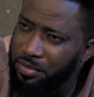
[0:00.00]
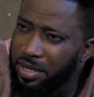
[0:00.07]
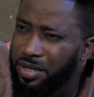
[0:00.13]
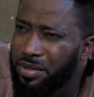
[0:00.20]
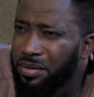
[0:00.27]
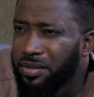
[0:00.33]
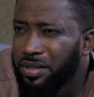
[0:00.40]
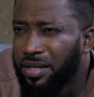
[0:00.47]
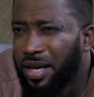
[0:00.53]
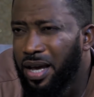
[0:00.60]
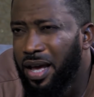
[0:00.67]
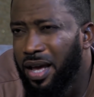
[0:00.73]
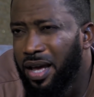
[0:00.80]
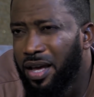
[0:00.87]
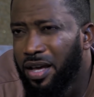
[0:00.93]
I really don't
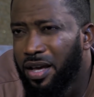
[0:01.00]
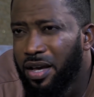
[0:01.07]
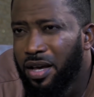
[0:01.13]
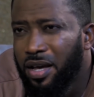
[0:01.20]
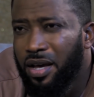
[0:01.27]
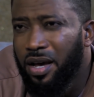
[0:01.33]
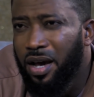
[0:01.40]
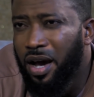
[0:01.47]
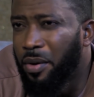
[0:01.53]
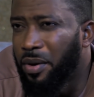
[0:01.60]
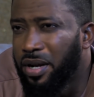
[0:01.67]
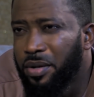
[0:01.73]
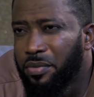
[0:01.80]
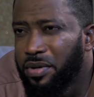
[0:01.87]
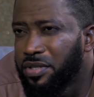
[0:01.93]
care how
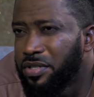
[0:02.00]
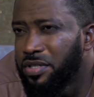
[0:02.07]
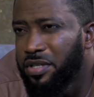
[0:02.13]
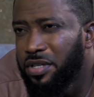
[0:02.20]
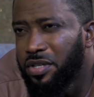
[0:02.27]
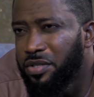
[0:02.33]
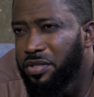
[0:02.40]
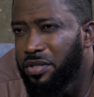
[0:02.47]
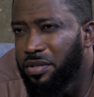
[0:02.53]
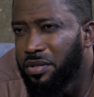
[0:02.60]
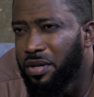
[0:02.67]
anyone sees